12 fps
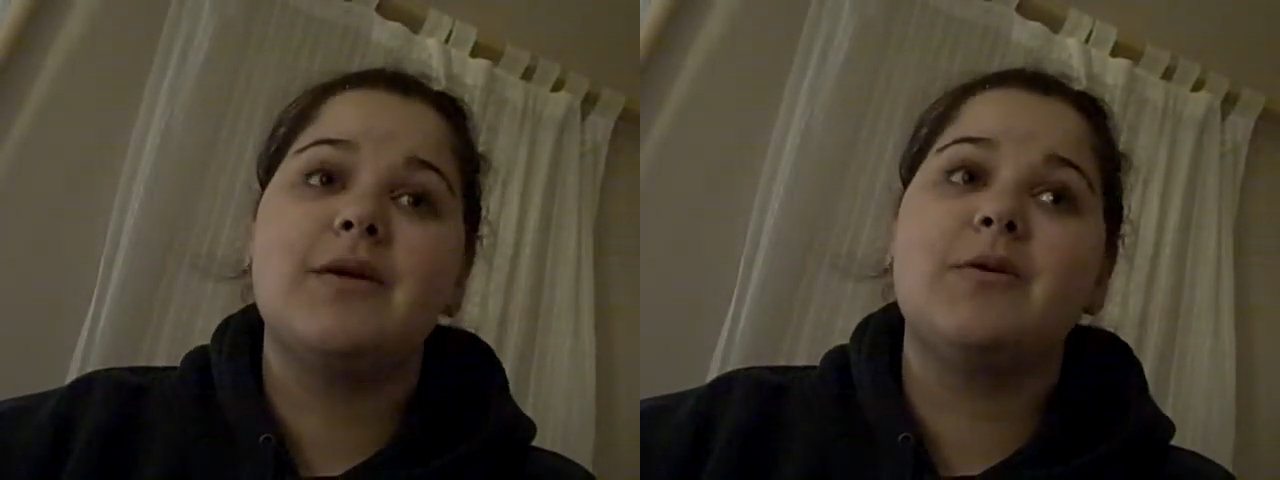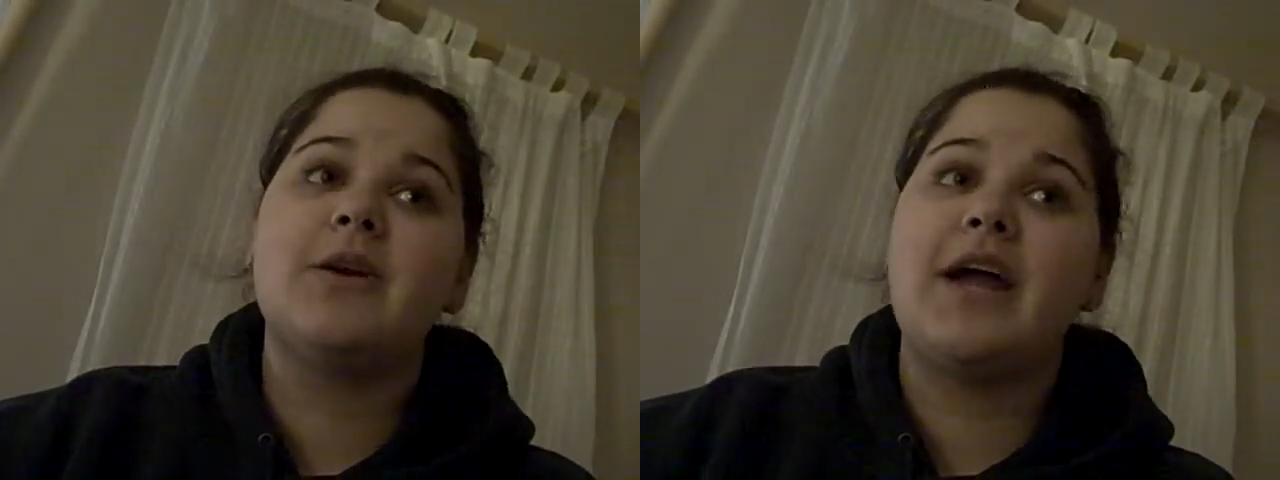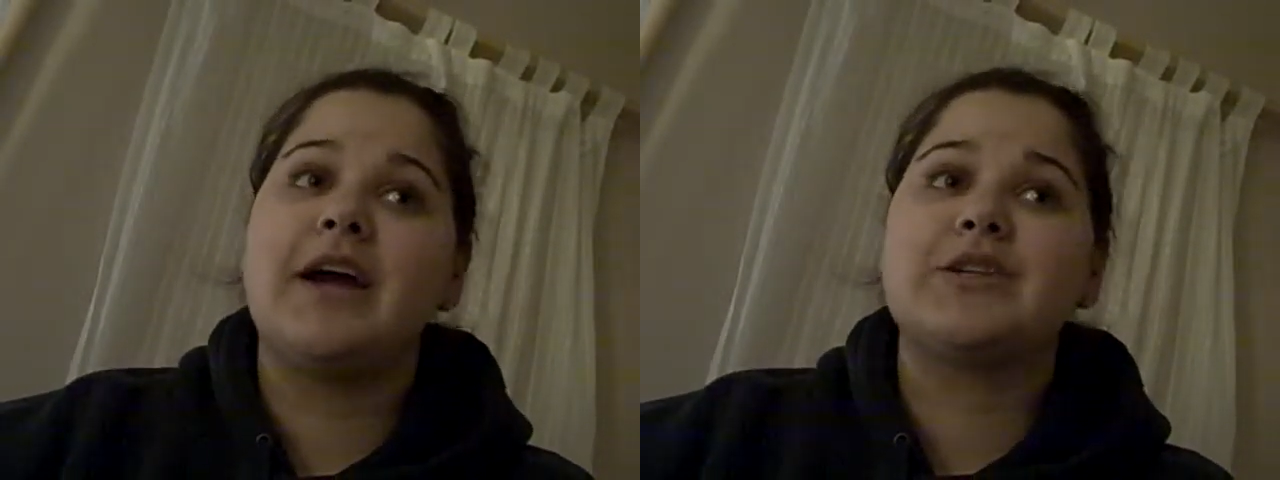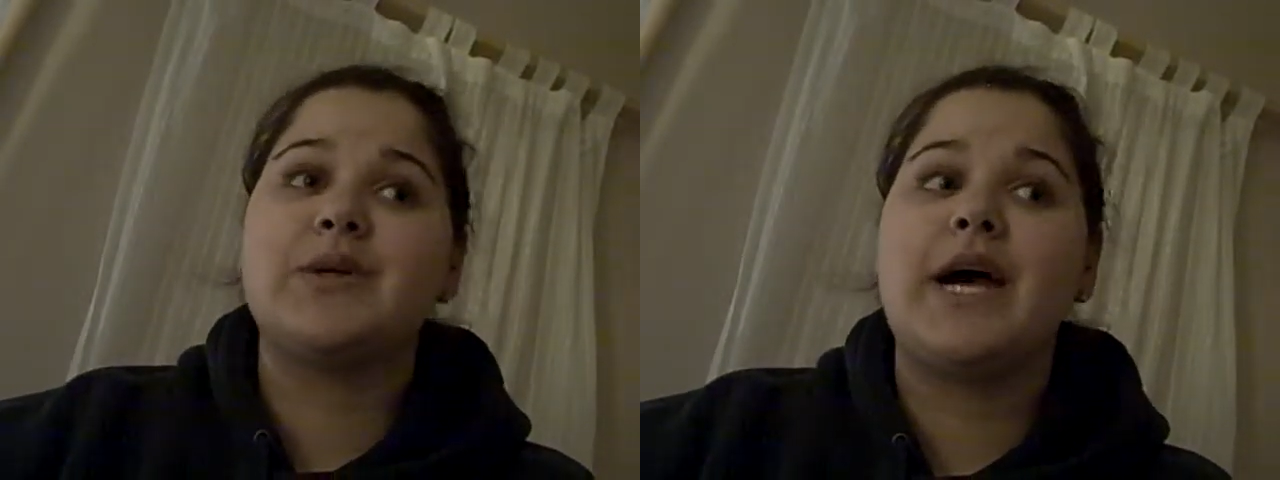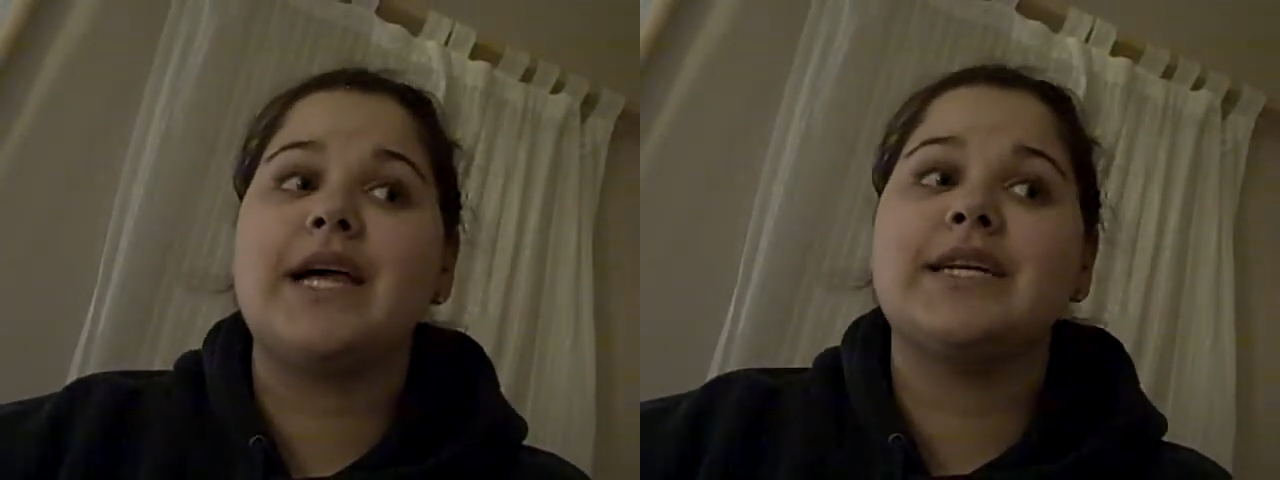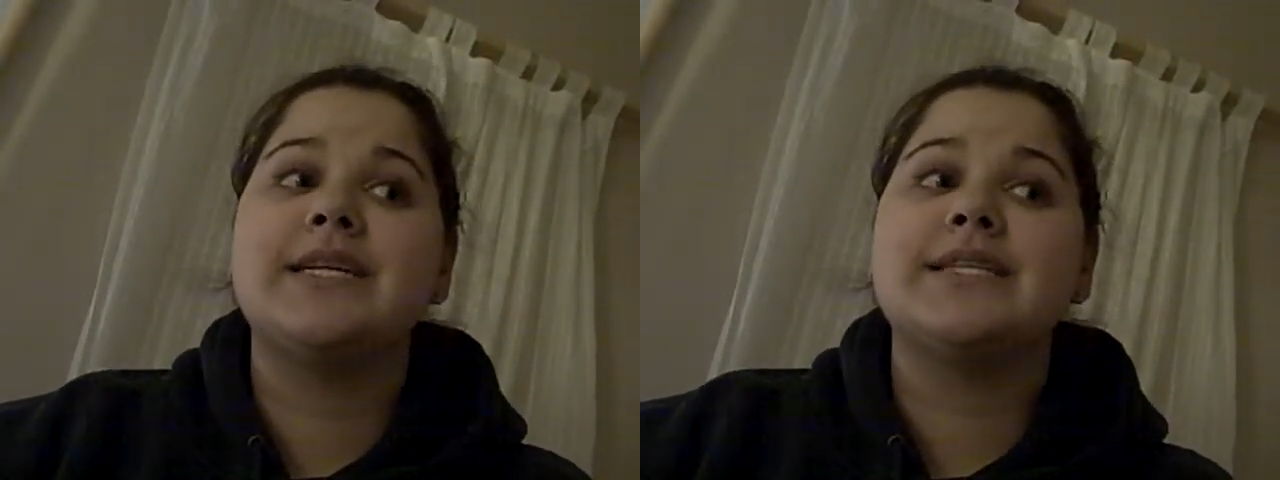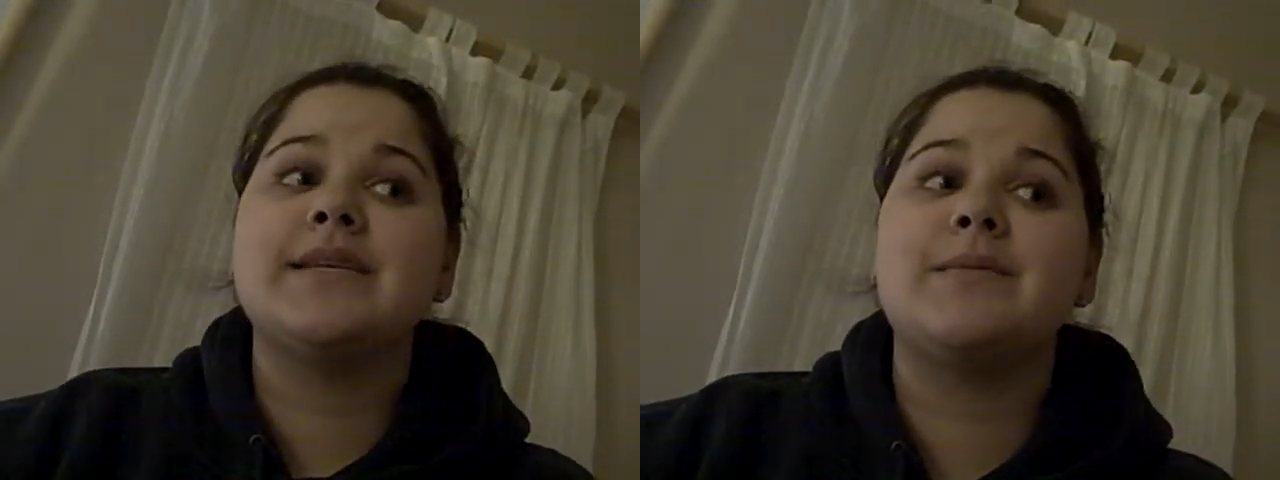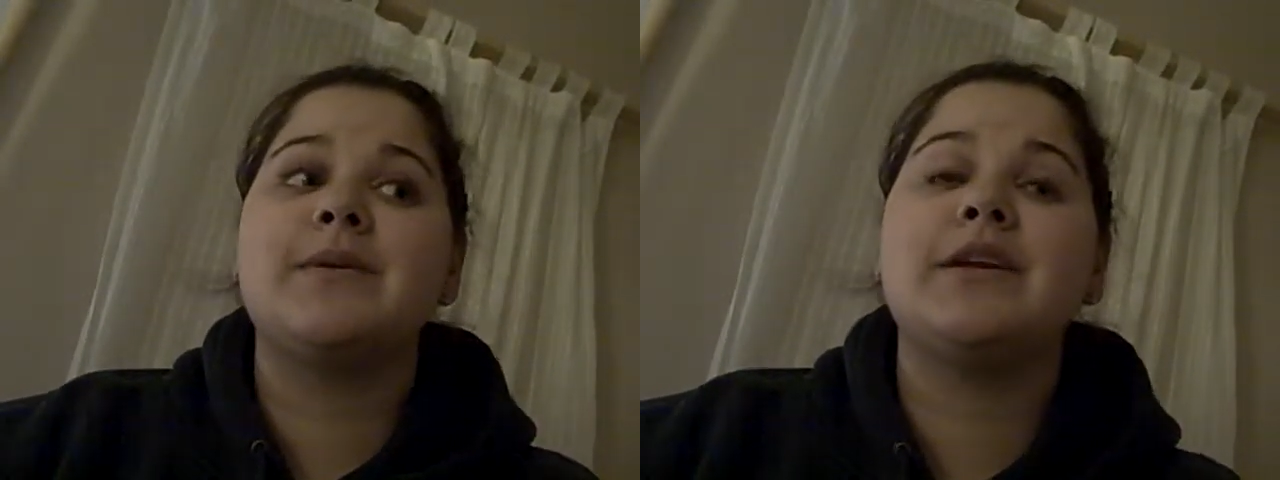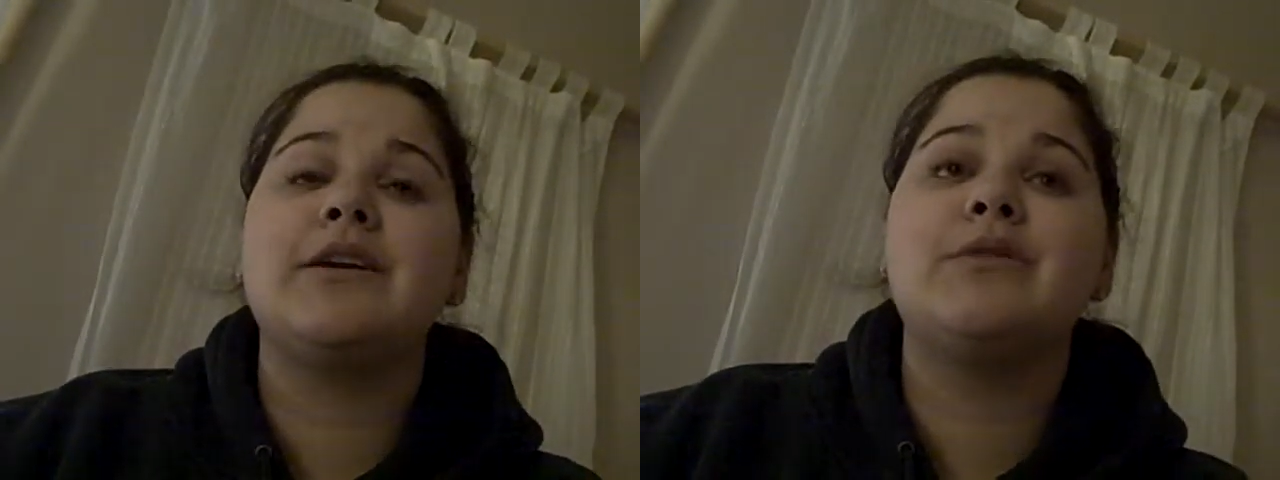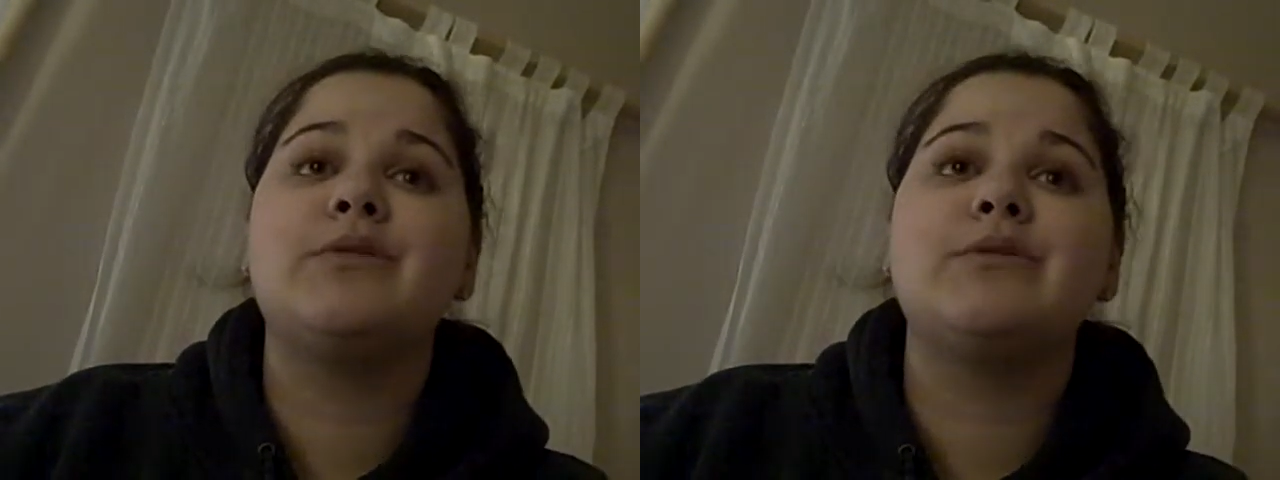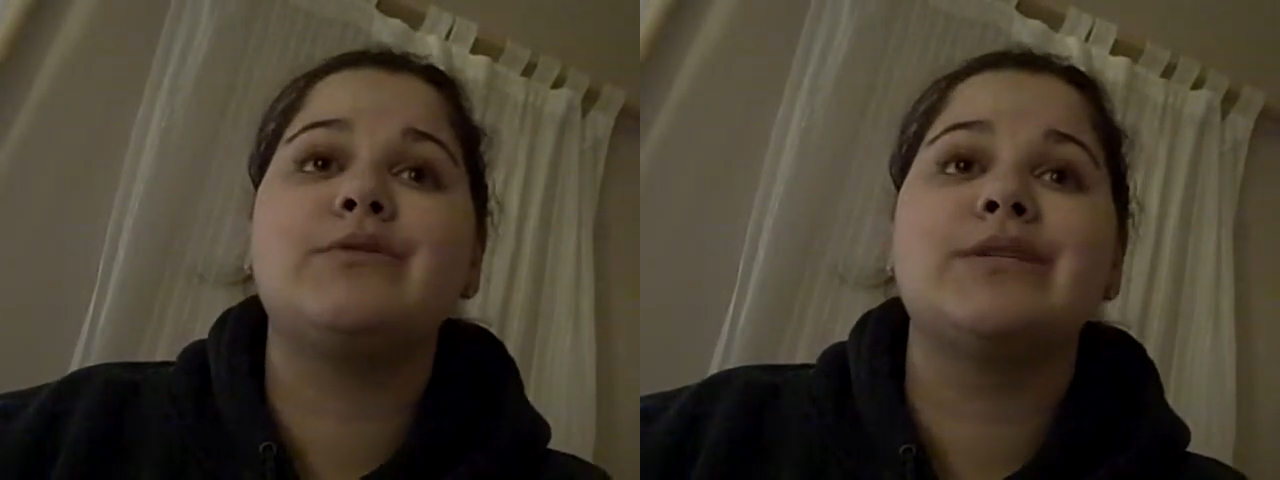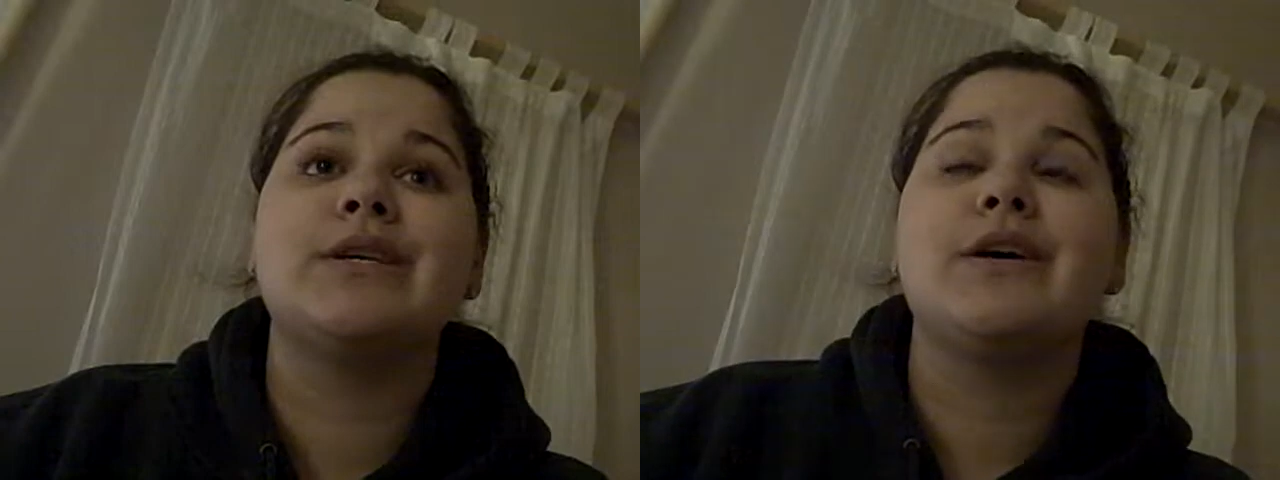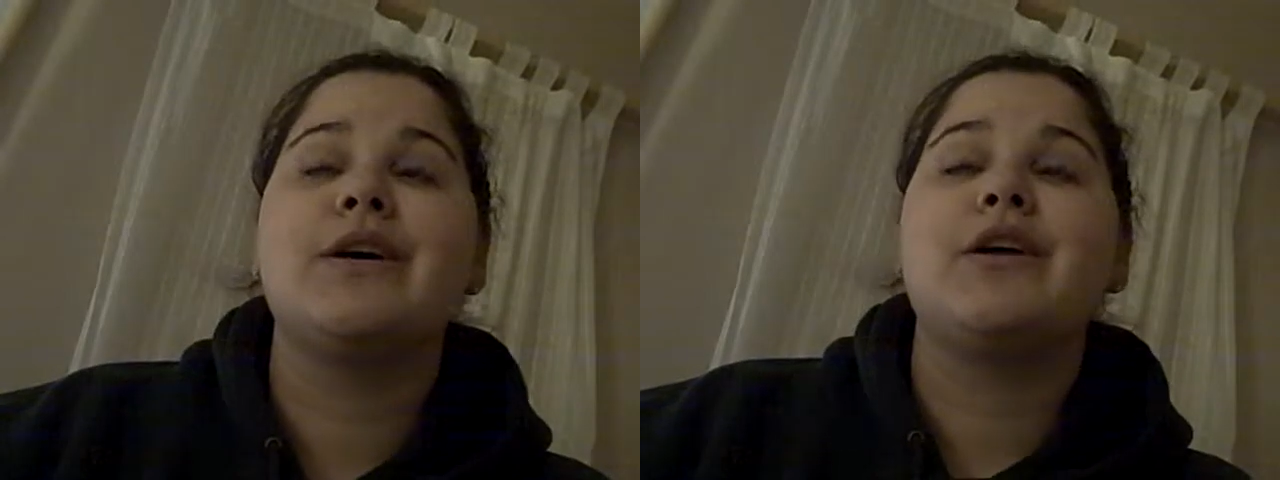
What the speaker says: when in actuality, somebody who's